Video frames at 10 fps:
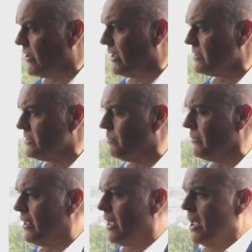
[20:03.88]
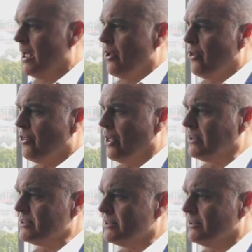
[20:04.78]
against them,
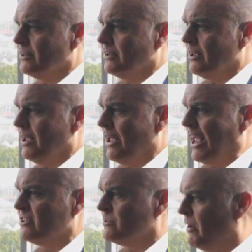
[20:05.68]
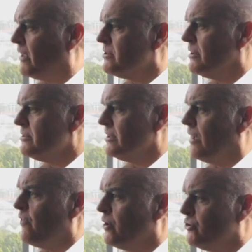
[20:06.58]
that expect South
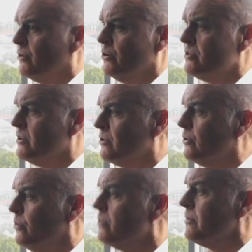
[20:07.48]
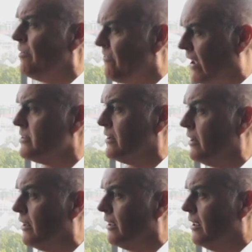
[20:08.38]
Africa to lose and to lose
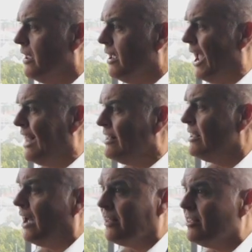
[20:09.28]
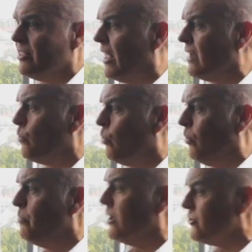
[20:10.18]
emphatically. Anything other than that
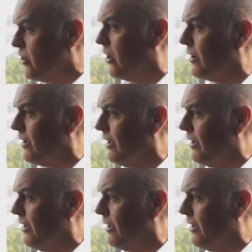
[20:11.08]
will be a shock.